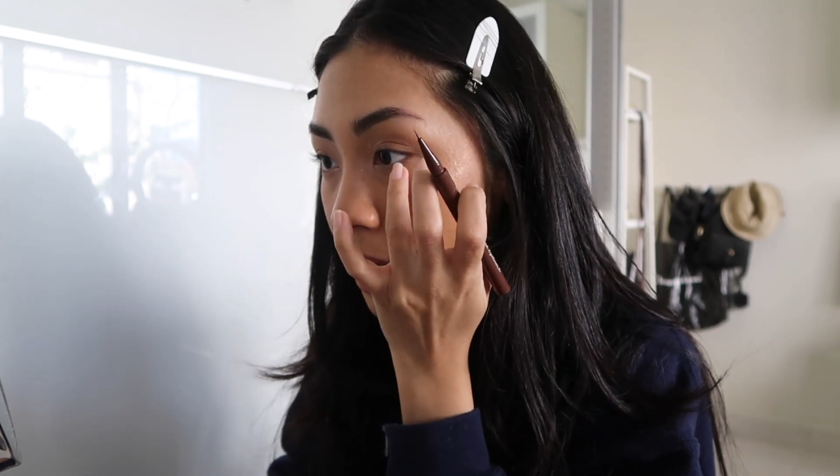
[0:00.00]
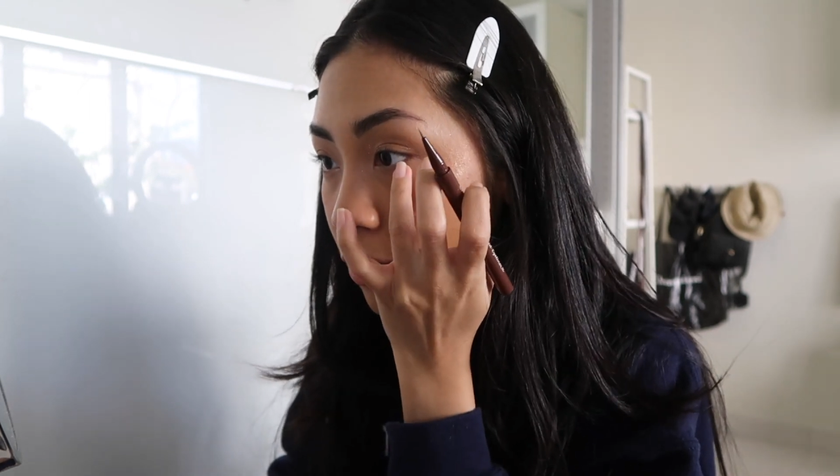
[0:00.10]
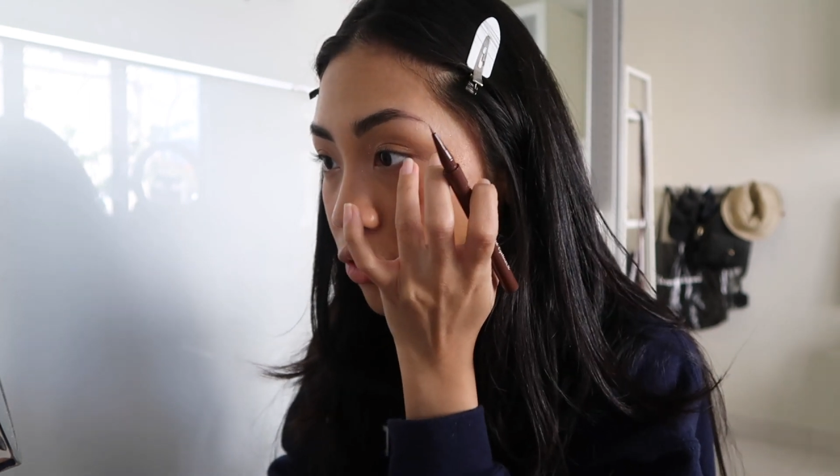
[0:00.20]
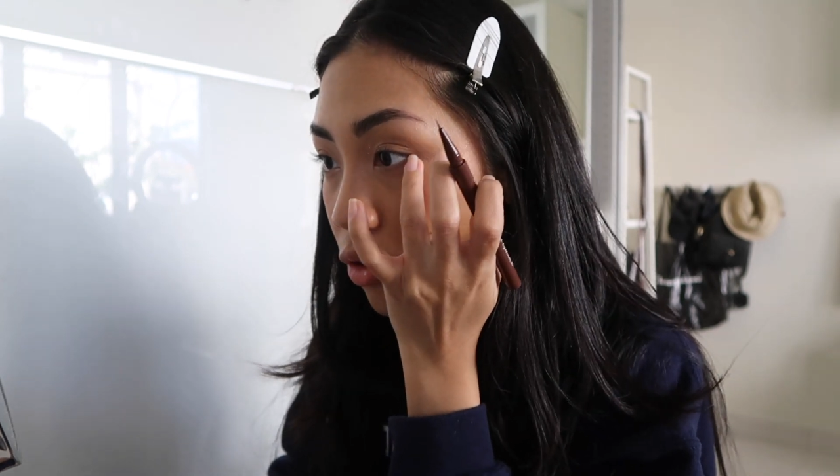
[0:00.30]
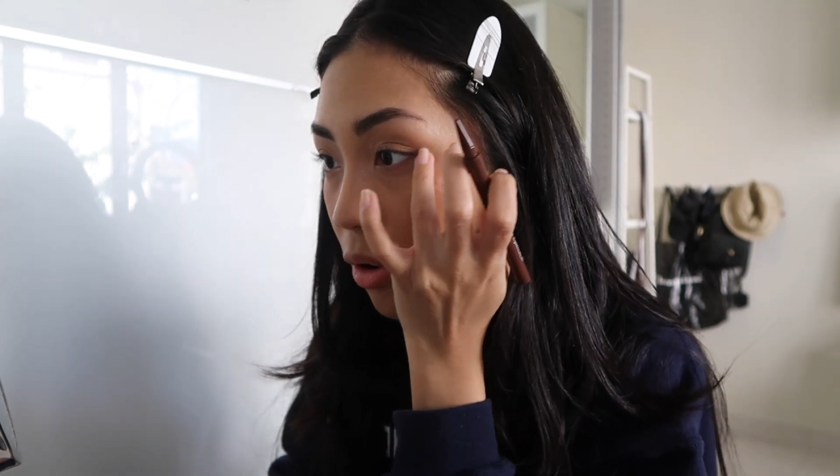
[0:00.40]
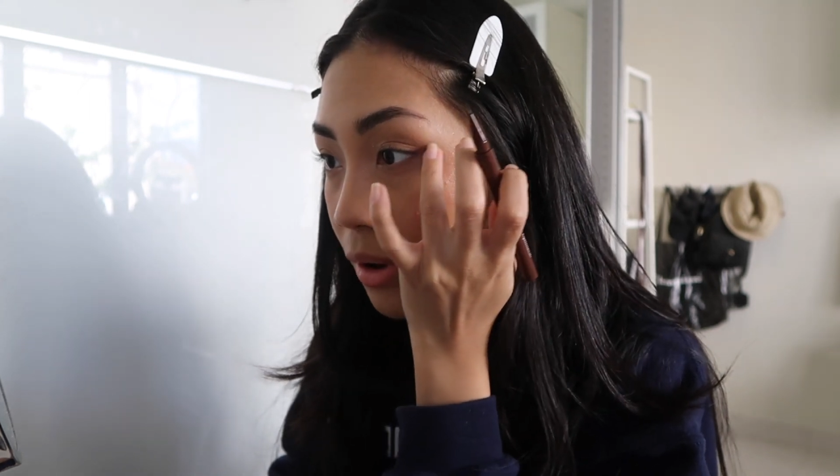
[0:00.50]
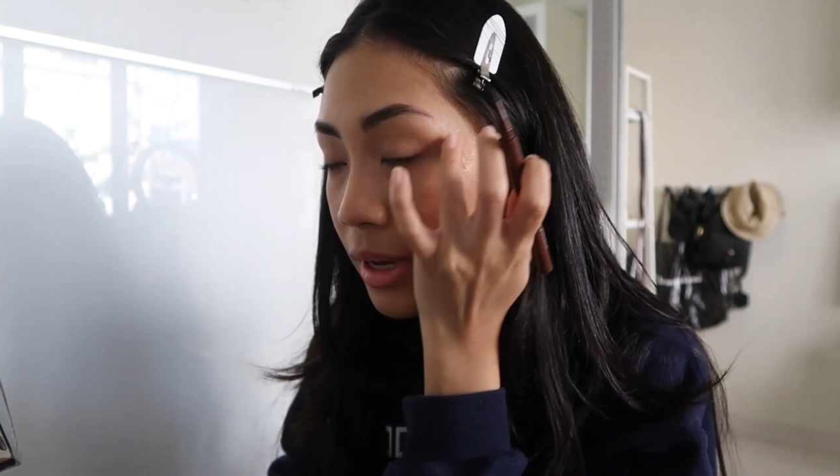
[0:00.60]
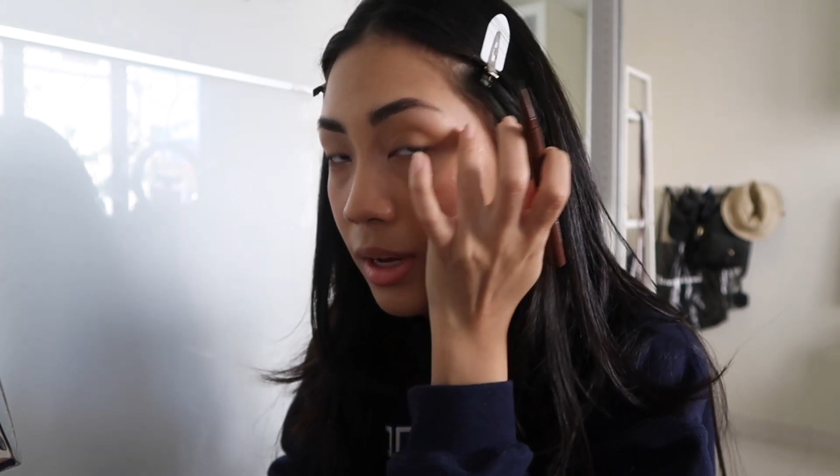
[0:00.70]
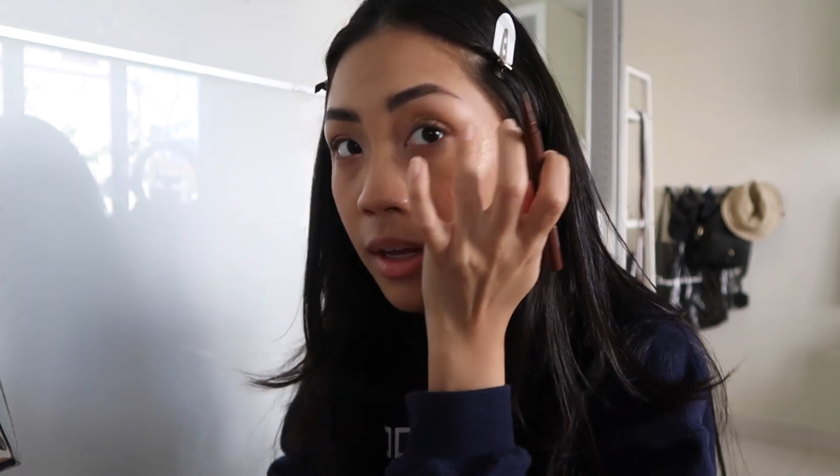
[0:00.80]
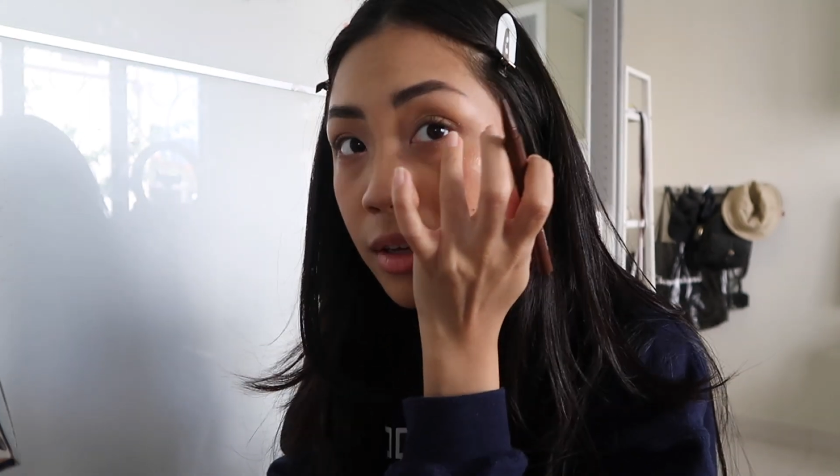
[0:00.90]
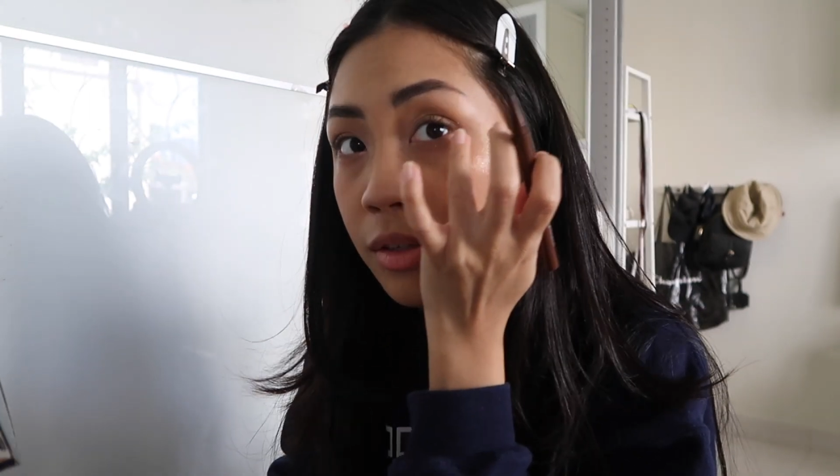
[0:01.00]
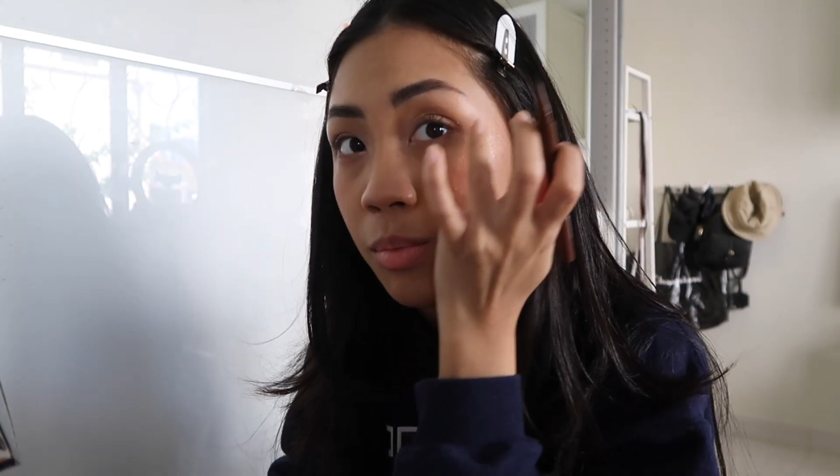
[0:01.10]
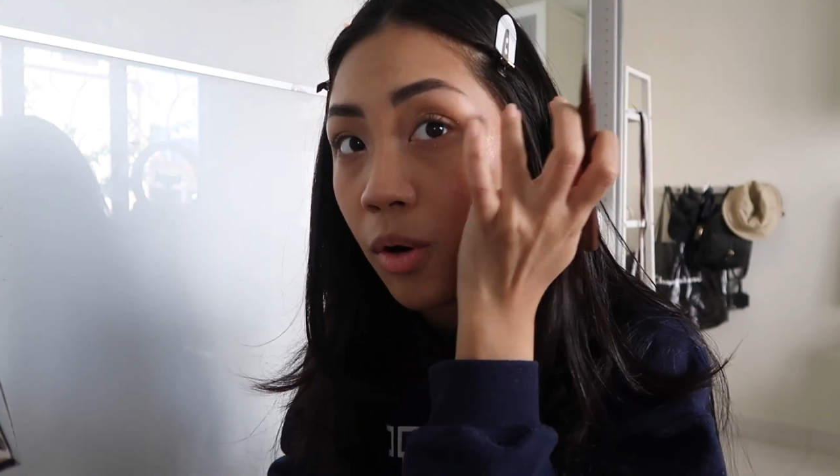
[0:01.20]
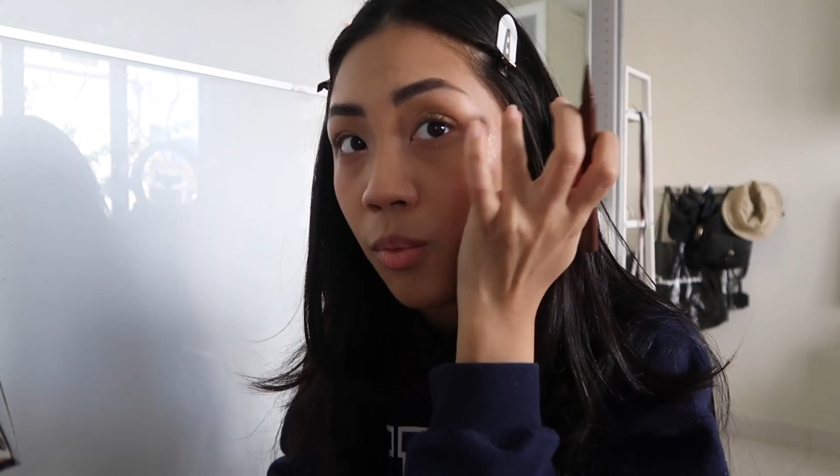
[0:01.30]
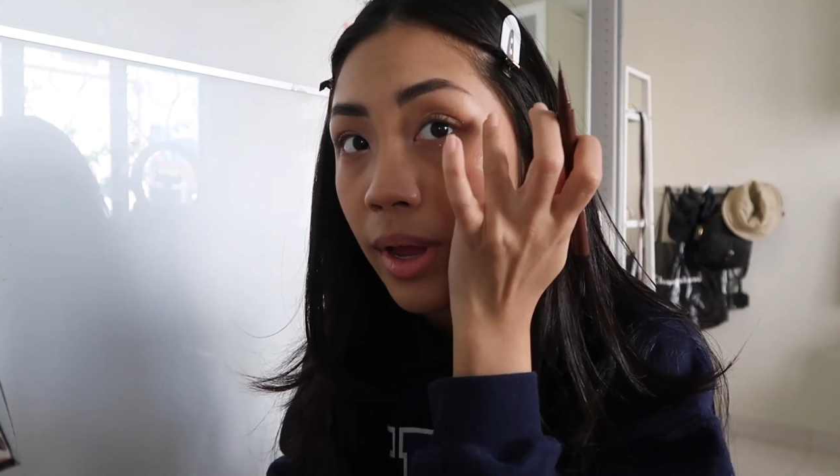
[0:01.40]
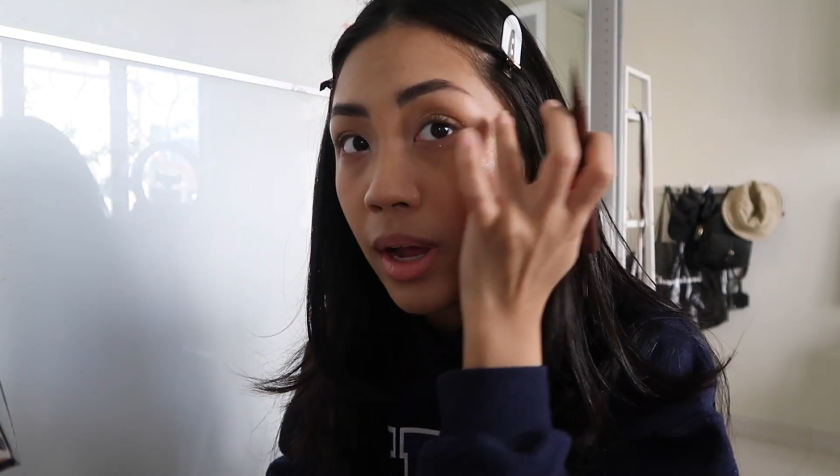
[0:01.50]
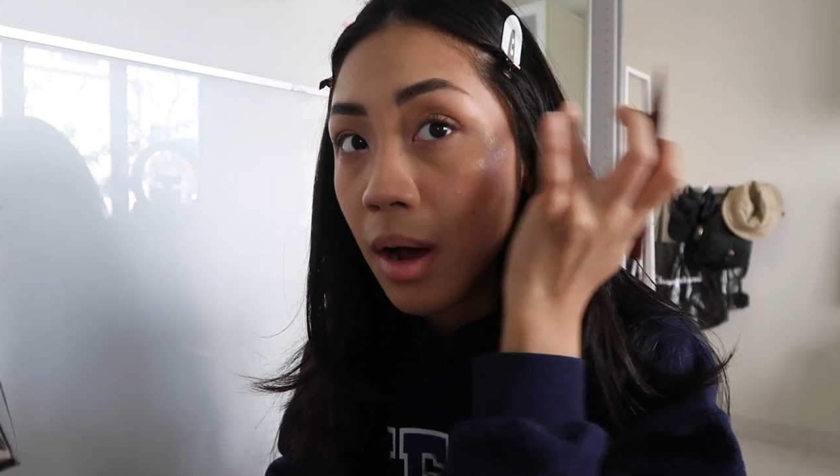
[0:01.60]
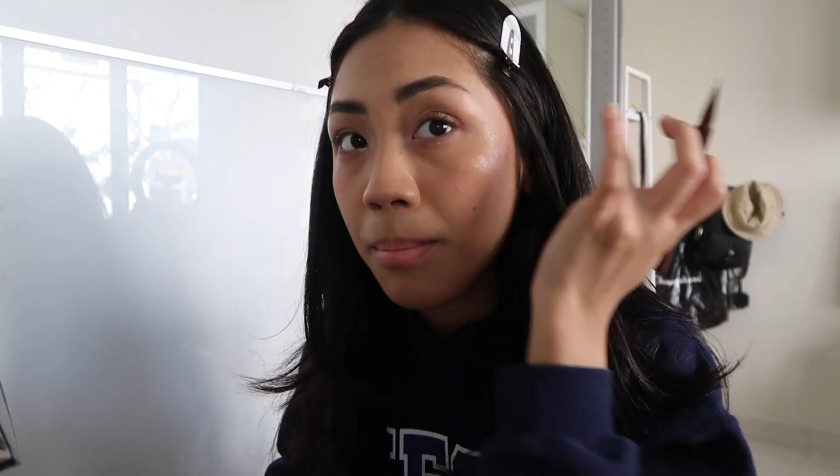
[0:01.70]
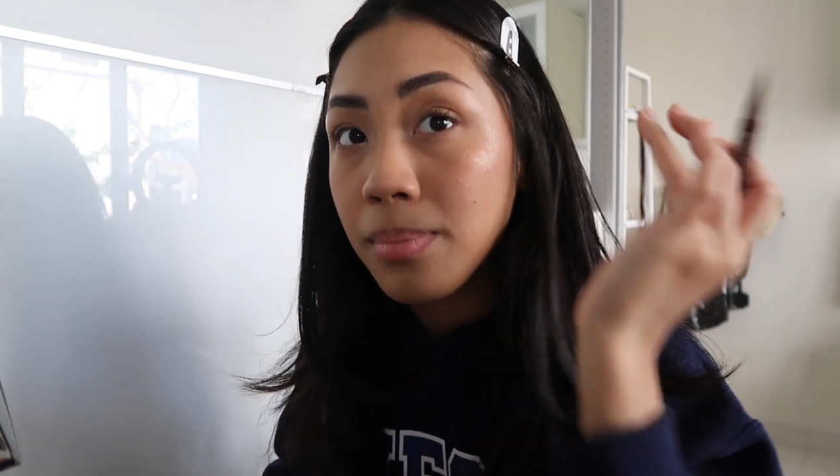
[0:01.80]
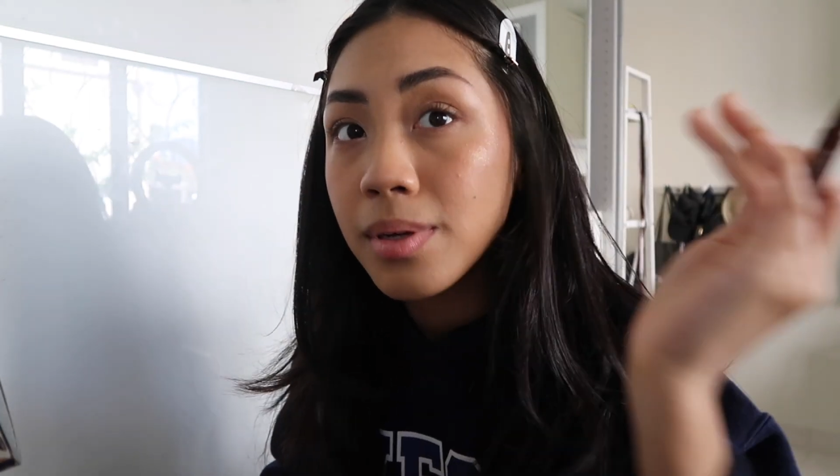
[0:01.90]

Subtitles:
and drawing a small wing up.